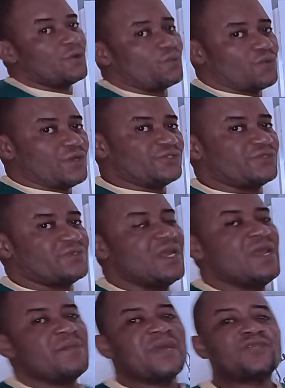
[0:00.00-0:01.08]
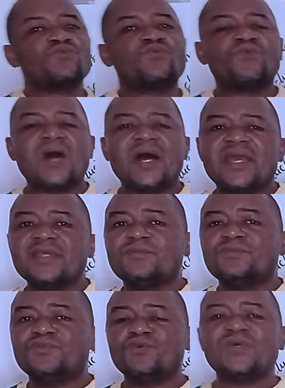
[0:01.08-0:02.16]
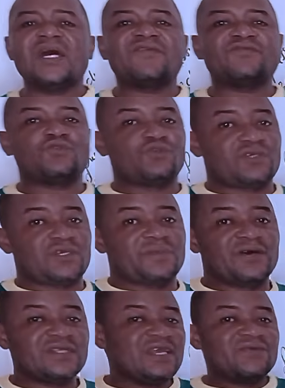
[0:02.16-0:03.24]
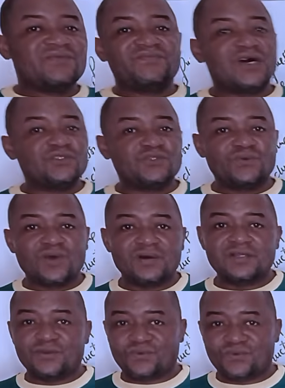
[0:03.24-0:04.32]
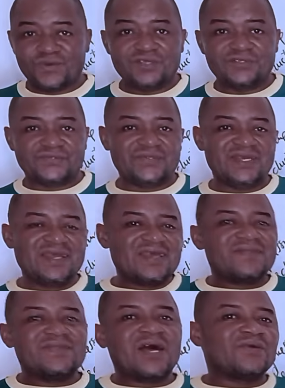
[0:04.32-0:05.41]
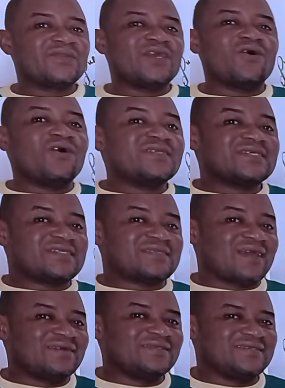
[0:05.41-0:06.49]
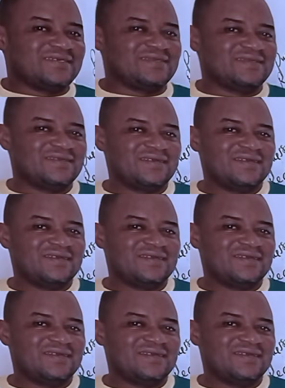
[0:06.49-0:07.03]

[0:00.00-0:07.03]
equation. But why do we have to talk about Van de Waal equation? Now the understanding